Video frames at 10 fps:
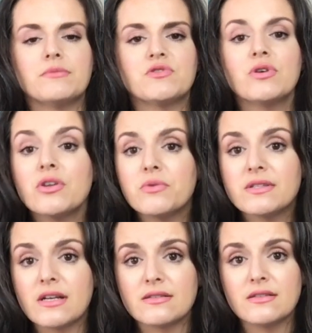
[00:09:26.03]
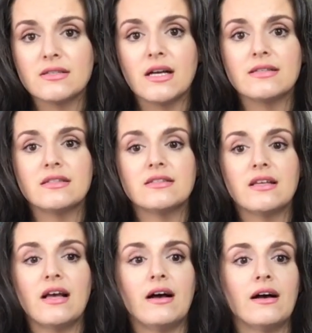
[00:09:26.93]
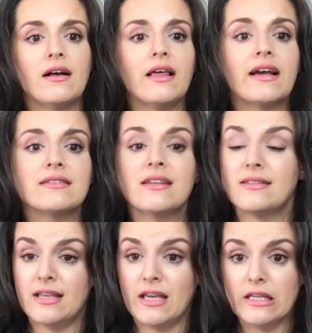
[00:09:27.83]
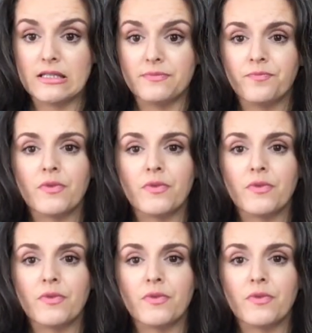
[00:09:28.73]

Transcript: strenuous exercise is excess heat.